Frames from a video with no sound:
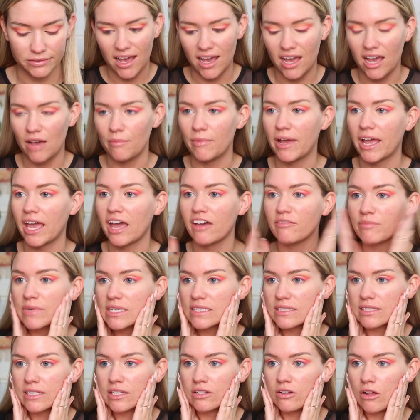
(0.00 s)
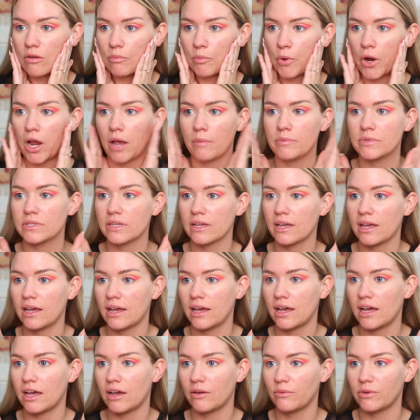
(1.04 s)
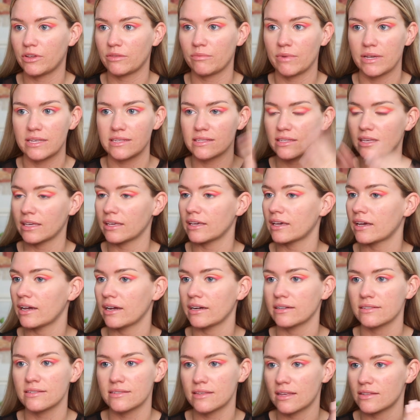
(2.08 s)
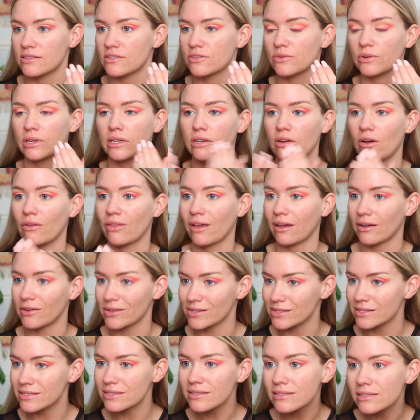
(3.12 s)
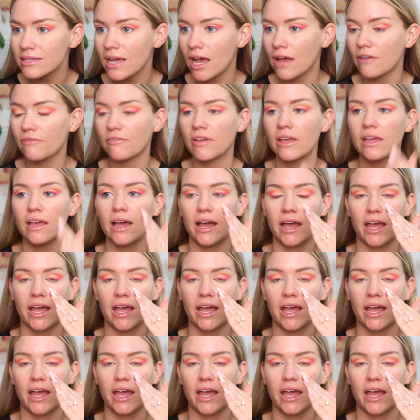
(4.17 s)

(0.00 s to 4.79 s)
Um, I have my skin all prepped uh, with my skincare, sunscreen, all that good stuff.